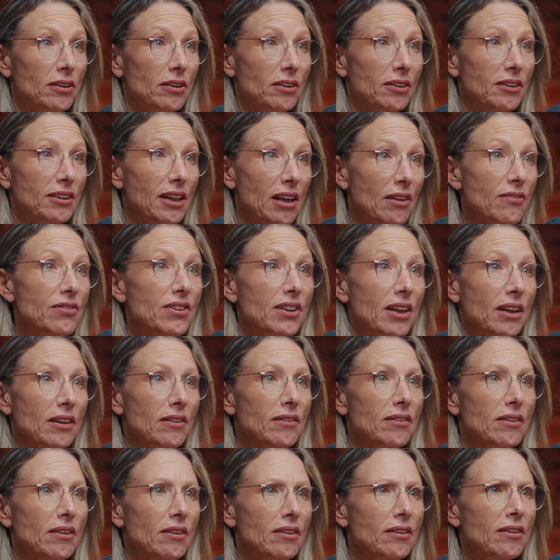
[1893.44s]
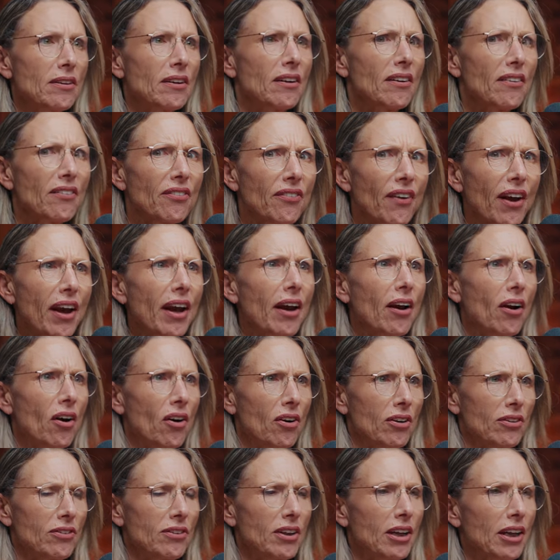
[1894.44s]
self-centered. They
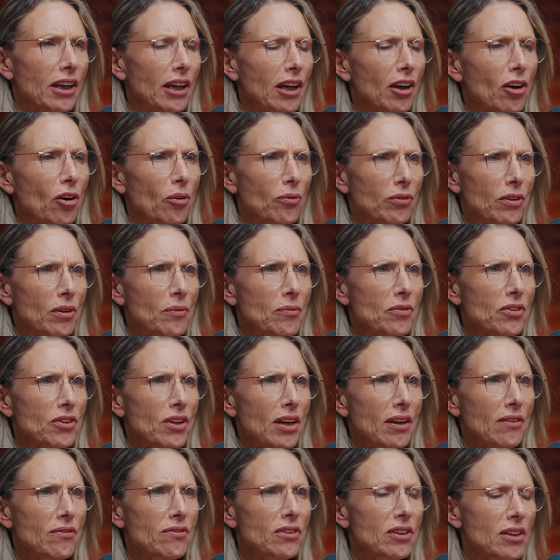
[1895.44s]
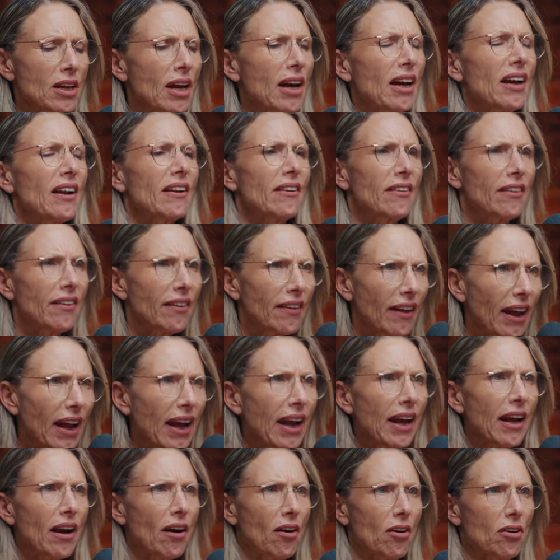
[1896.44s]
are thinking of themselves.
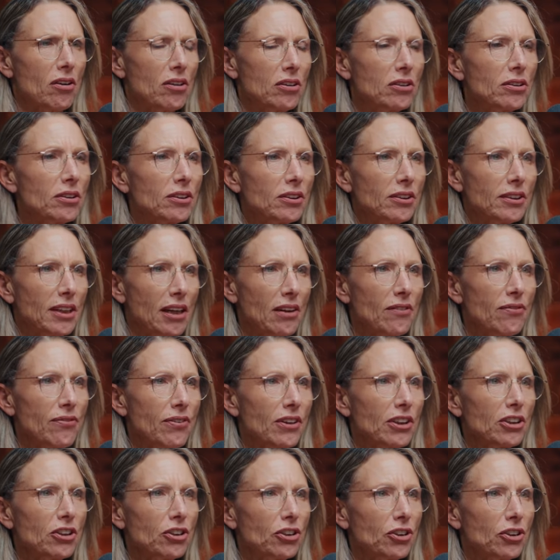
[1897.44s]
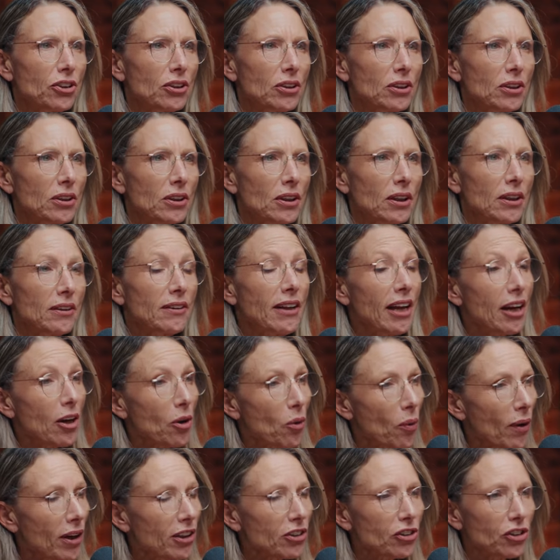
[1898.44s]
They are selfish. They
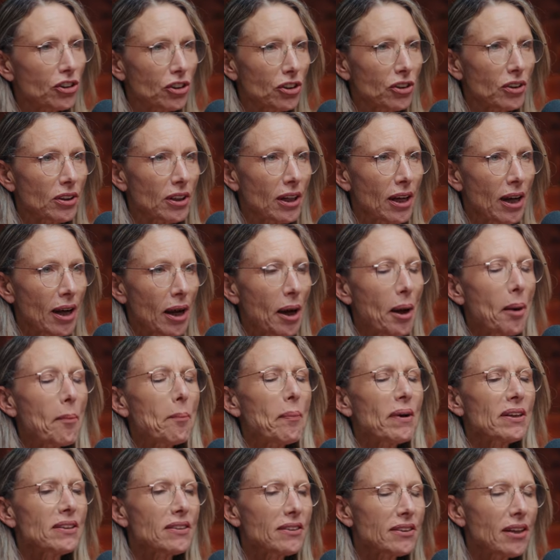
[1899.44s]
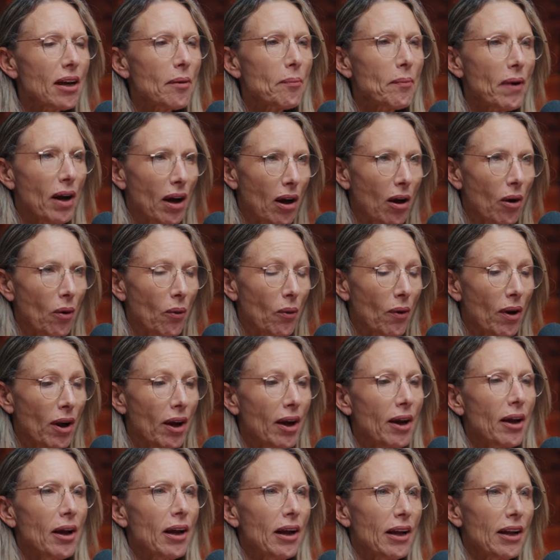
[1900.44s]
question. But somehow,
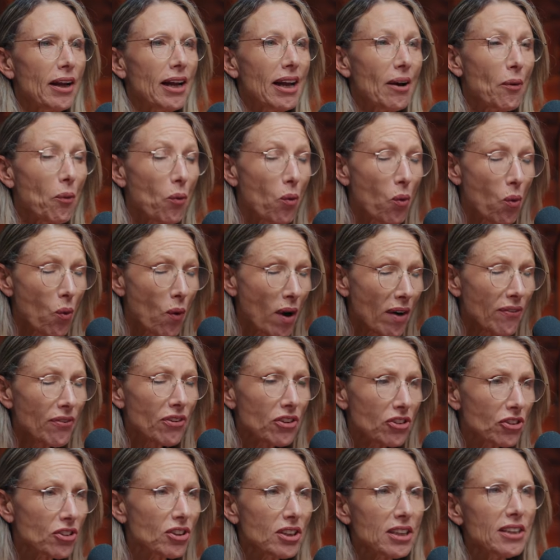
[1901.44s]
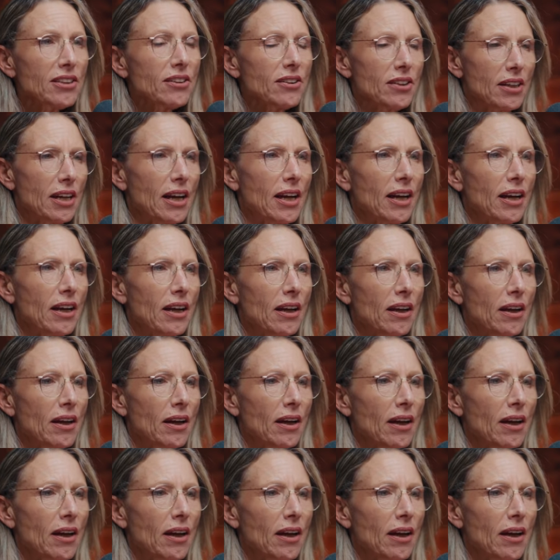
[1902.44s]
whoever is listening,